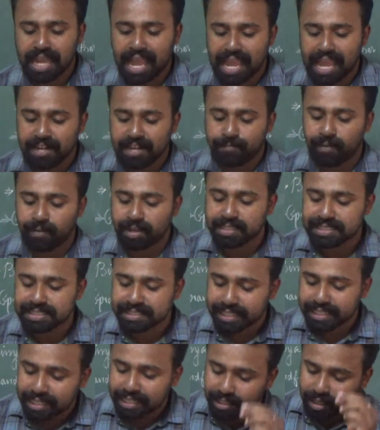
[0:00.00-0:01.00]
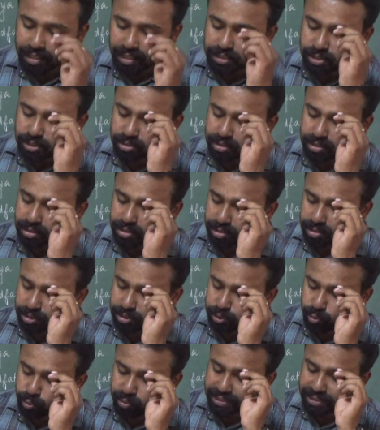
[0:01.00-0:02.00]
and for the second or
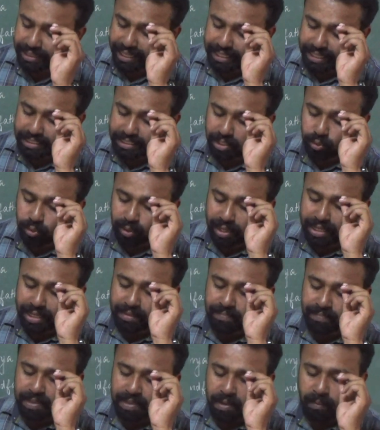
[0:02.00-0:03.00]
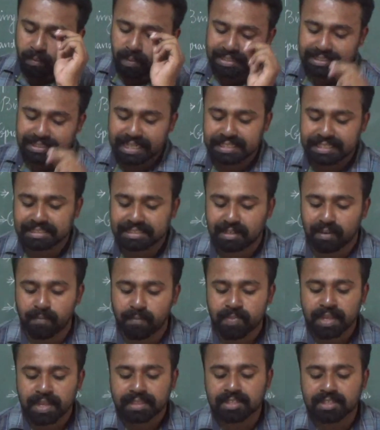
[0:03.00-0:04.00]
two when the entire room was lit
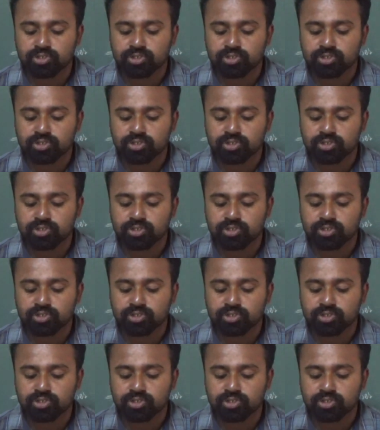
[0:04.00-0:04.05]
up,